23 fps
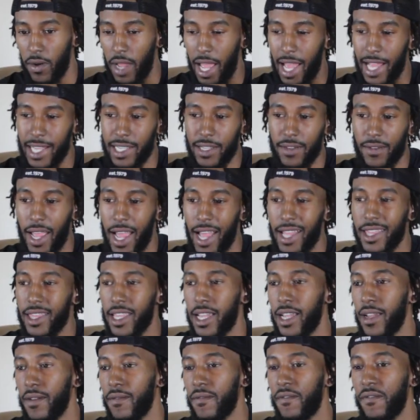
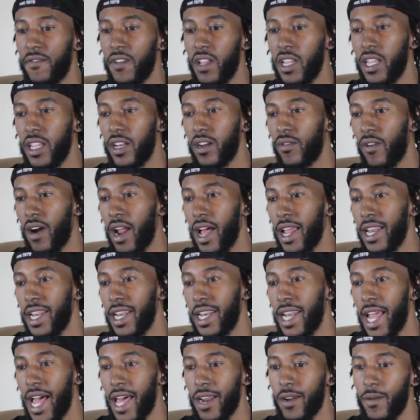after him feeling around the
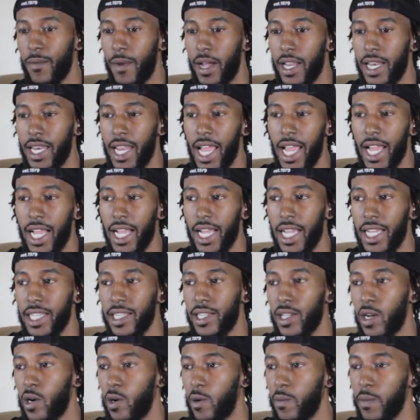knot on my neck, he
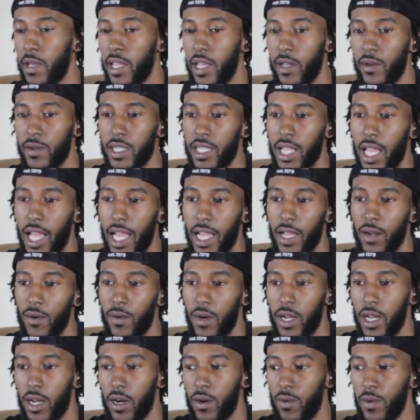told me, he was like,
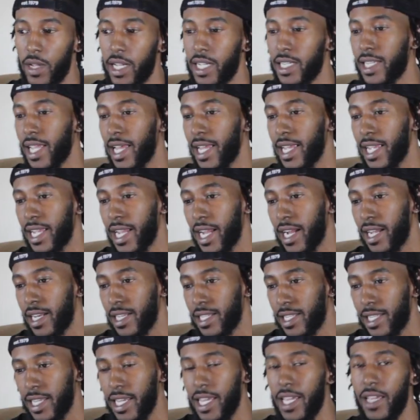well, we could take care of
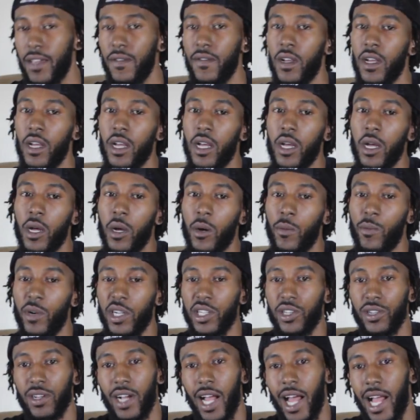the teeth,
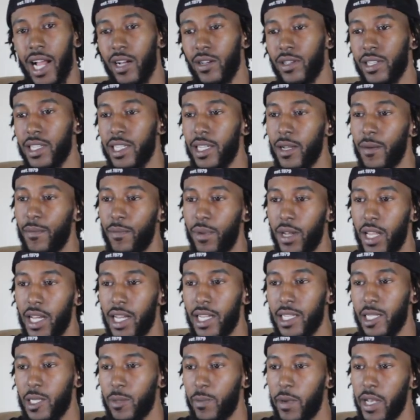but you gotta go see a
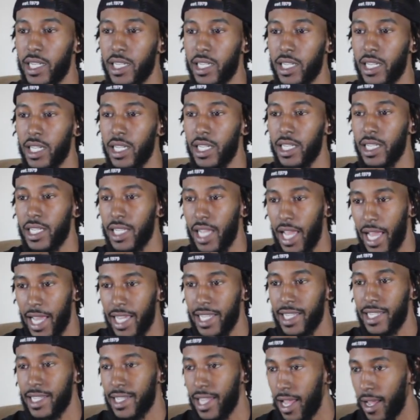blood specialist
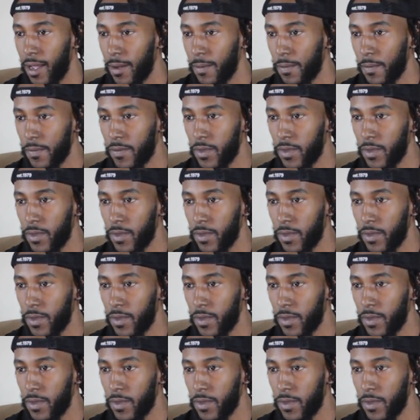ASAP.